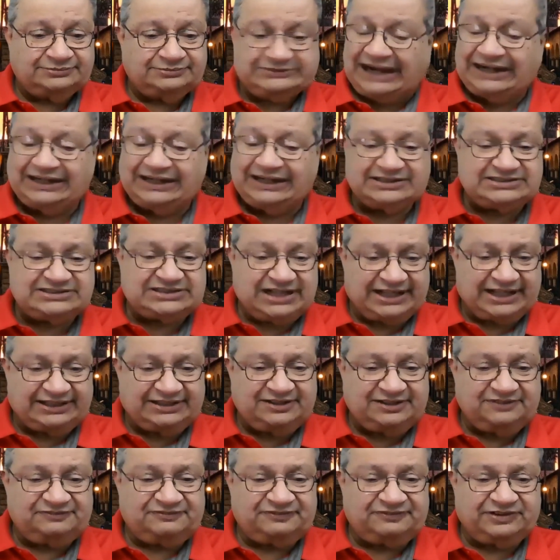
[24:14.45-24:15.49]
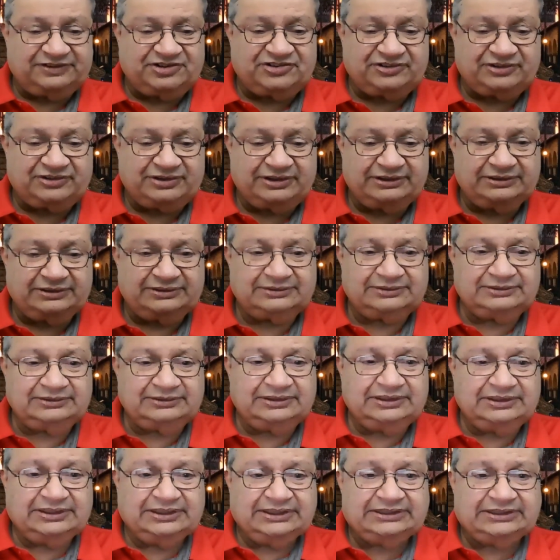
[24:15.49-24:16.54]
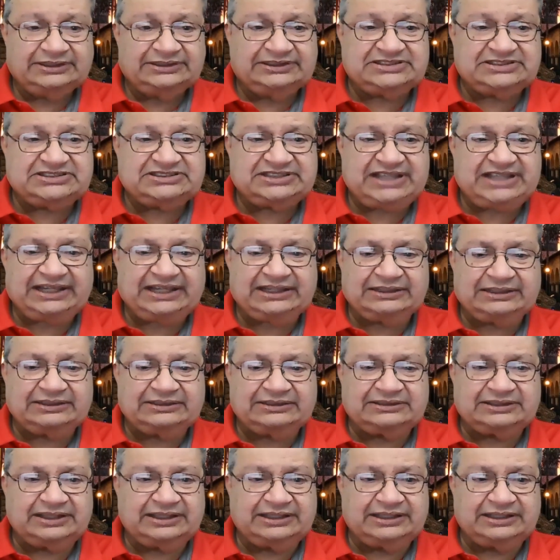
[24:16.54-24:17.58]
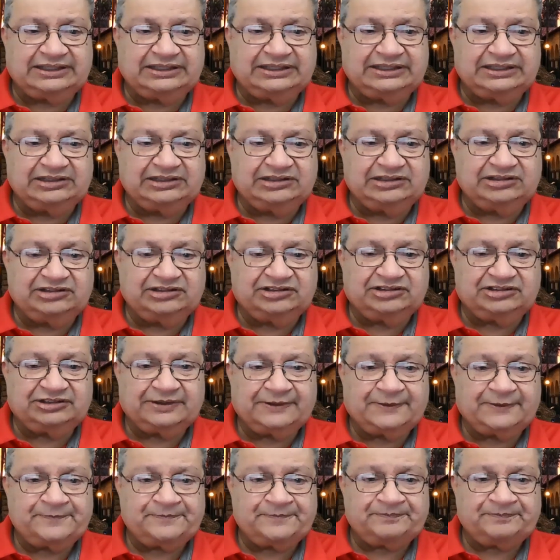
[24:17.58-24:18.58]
That is like the first thing. The second thing is